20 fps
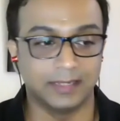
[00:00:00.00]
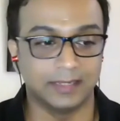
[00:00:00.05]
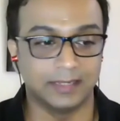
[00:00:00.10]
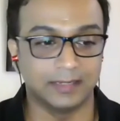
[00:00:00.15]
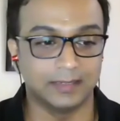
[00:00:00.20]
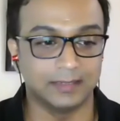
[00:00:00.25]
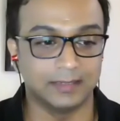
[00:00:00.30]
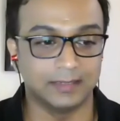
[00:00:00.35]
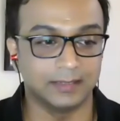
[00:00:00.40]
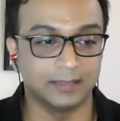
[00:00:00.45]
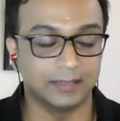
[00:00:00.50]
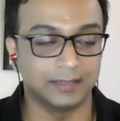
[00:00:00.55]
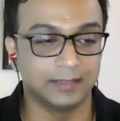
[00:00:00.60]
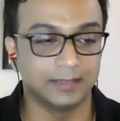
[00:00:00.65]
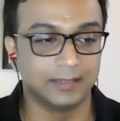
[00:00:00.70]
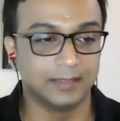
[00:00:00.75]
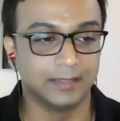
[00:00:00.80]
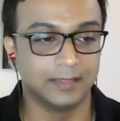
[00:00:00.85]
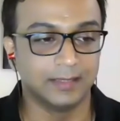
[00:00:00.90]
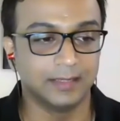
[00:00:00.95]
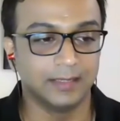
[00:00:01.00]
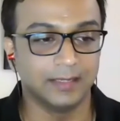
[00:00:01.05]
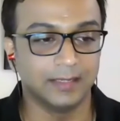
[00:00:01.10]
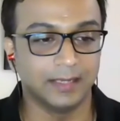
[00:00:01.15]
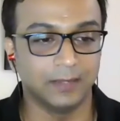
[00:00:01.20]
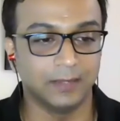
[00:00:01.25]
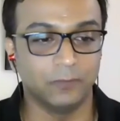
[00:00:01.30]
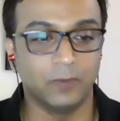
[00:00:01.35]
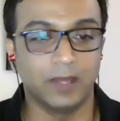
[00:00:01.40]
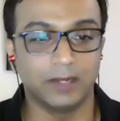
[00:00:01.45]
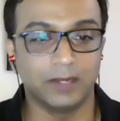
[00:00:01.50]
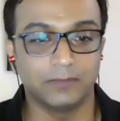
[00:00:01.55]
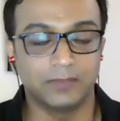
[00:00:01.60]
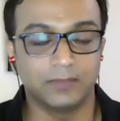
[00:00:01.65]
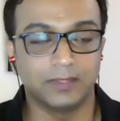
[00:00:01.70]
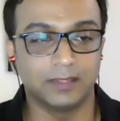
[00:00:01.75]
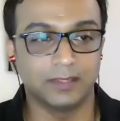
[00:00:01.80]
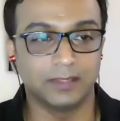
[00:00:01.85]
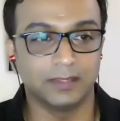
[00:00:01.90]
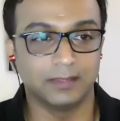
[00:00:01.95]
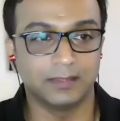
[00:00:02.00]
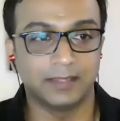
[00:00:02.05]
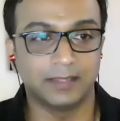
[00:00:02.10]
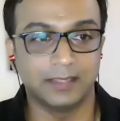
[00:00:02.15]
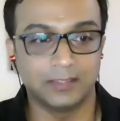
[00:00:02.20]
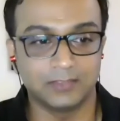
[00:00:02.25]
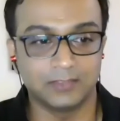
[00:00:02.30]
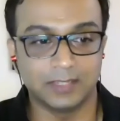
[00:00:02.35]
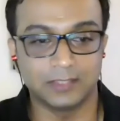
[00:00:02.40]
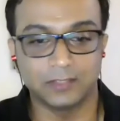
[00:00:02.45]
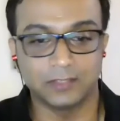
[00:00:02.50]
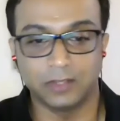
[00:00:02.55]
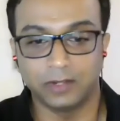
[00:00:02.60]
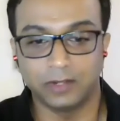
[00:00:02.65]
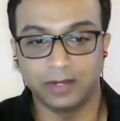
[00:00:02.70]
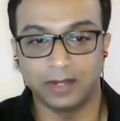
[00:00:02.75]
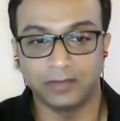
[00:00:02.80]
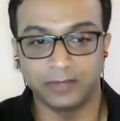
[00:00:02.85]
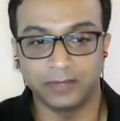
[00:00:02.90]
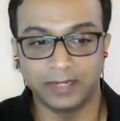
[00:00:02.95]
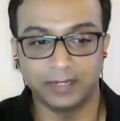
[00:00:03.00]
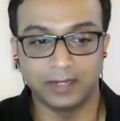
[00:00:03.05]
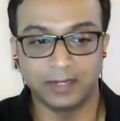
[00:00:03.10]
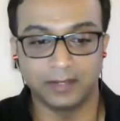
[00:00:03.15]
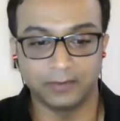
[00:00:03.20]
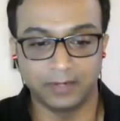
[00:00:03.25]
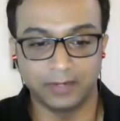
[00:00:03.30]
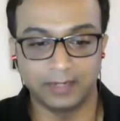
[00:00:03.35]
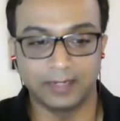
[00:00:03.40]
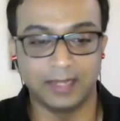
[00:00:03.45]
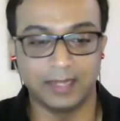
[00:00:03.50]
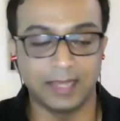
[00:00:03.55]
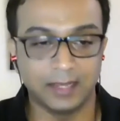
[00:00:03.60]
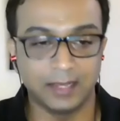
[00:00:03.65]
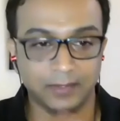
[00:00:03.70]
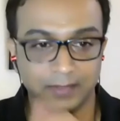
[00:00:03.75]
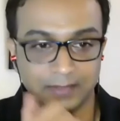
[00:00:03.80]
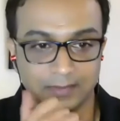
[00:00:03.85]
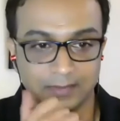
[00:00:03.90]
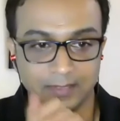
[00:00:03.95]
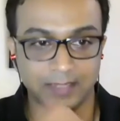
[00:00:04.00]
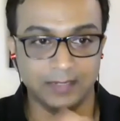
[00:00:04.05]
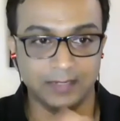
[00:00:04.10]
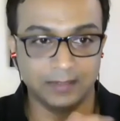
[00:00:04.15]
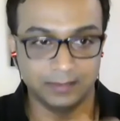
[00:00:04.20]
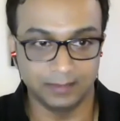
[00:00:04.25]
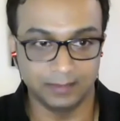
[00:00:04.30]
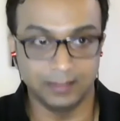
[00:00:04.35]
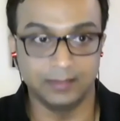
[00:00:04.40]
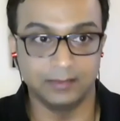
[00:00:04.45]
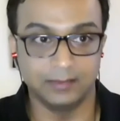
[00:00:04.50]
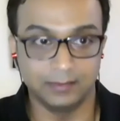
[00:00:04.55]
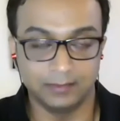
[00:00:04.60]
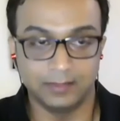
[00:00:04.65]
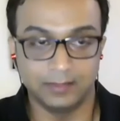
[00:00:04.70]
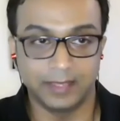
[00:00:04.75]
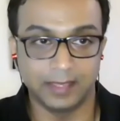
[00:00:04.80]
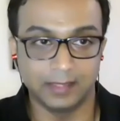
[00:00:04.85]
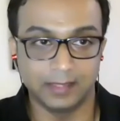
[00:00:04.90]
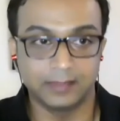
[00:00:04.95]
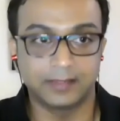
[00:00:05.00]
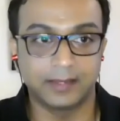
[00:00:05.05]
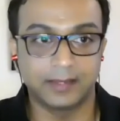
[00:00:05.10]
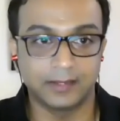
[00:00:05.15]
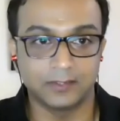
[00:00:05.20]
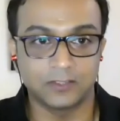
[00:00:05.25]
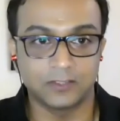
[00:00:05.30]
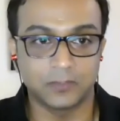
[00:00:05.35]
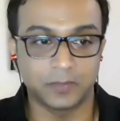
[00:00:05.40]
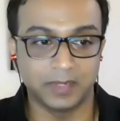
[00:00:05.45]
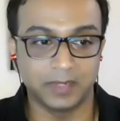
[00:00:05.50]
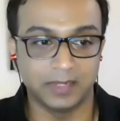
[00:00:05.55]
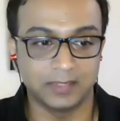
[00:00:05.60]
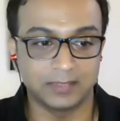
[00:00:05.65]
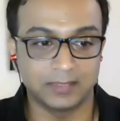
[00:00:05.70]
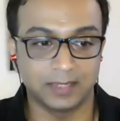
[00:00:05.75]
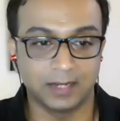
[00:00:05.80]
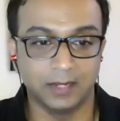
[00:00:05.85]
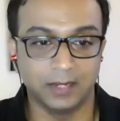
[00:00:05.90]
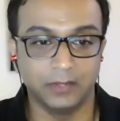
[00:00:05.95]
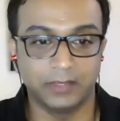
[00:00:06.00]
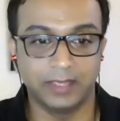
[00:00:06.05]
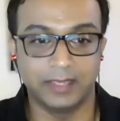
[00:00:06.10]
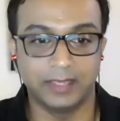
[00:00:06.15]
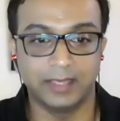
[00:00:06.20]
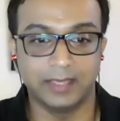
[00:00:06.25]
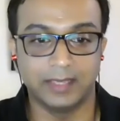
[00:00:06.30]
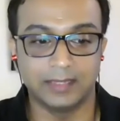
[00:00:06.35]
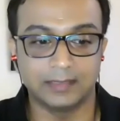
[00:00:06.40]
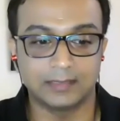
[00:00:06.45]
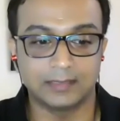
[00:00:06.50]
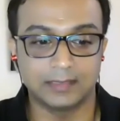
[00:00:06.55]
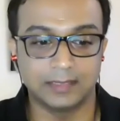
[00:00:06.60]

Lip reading: And one of the things that's on our radar right now is in the healthcare space, and looking at